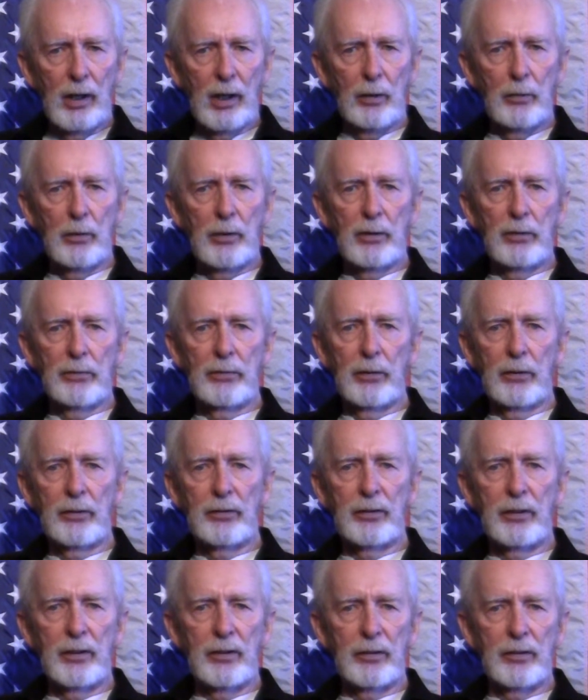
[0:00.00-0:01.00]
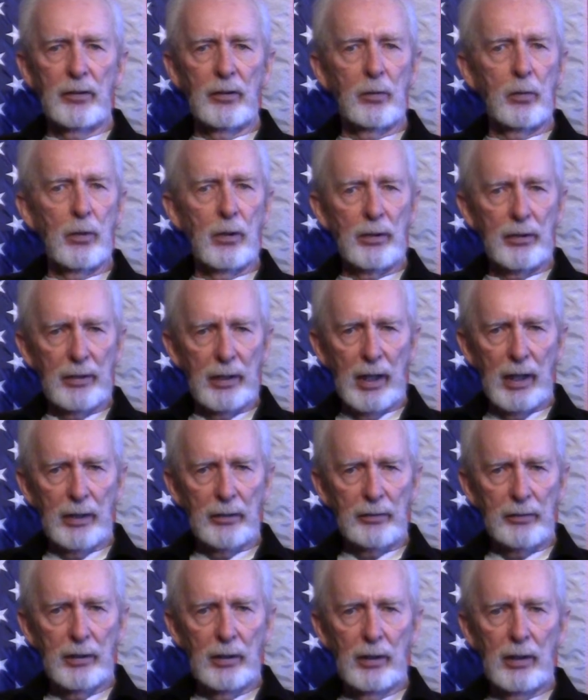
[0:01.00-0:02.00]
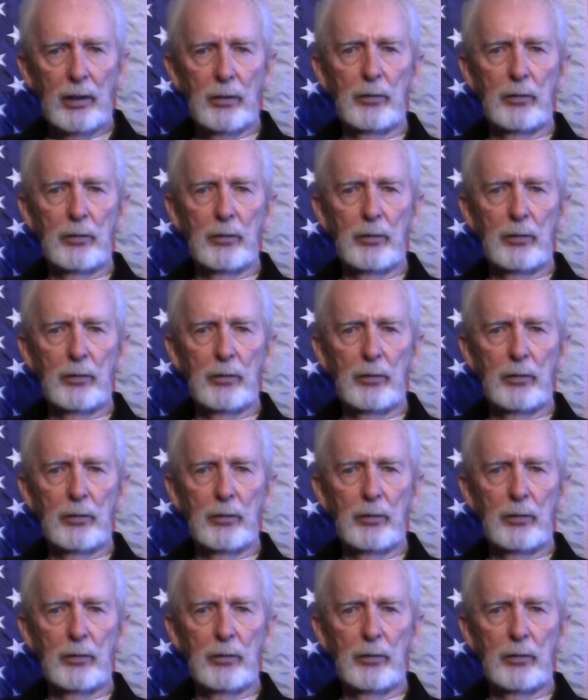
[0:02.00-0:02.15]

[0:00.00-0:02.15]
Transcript: and when the first citizens were taxed,